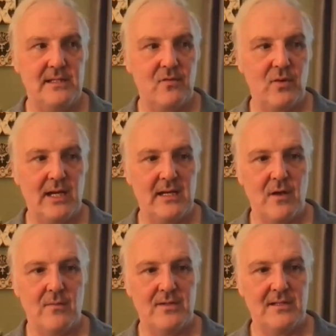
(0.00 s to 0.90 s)
creating
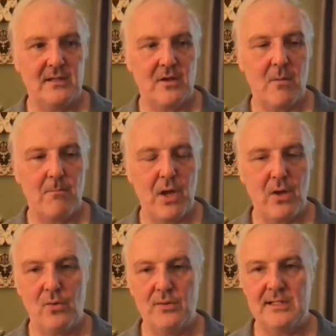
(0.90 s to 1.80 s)
almost
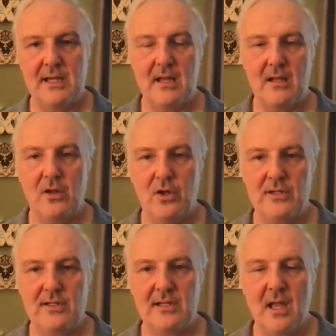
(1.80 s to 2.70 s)
composed
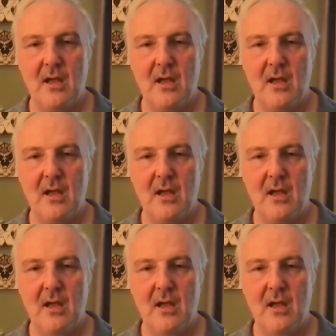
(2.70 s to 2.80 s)
looks,